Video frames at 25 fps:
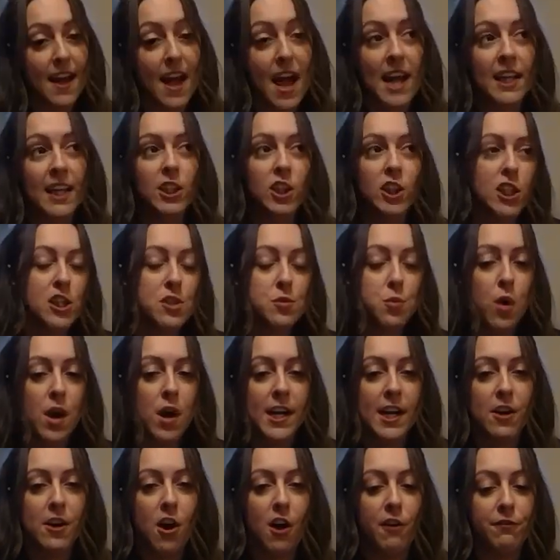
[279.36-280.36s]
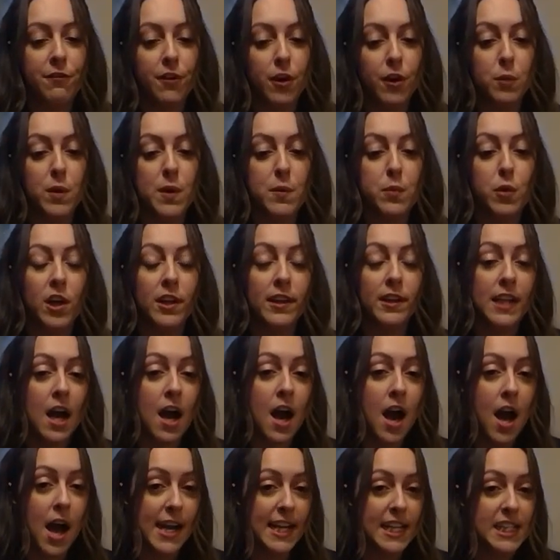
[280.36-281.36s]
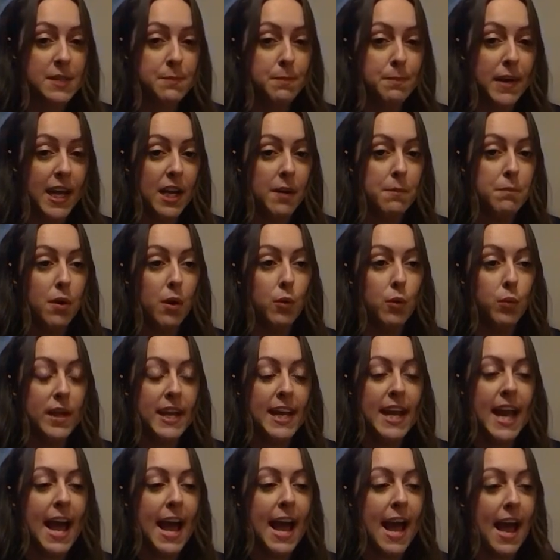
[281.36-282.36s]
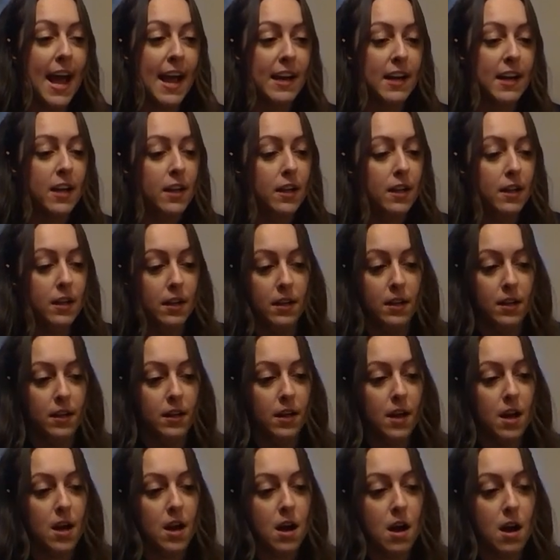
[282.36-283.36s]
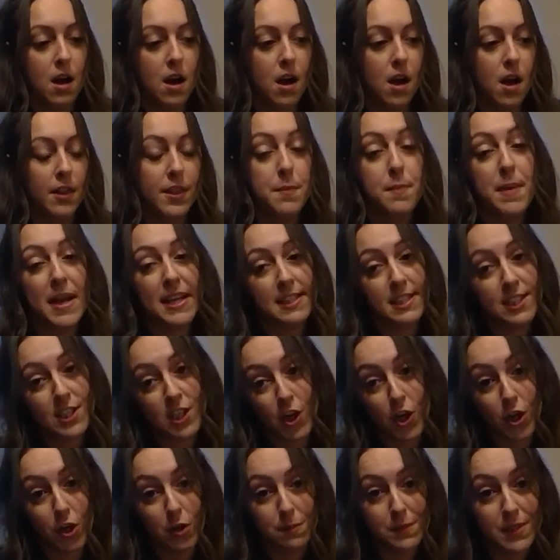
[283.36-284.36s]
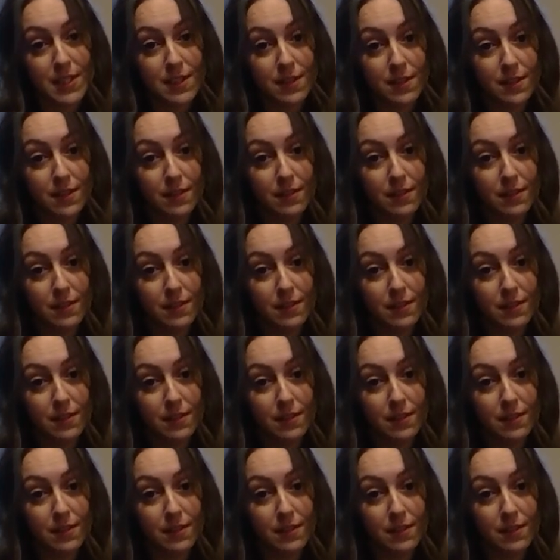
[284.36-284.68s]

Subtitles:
I just won an offer. We weren't the highest bid, but we had the best terms.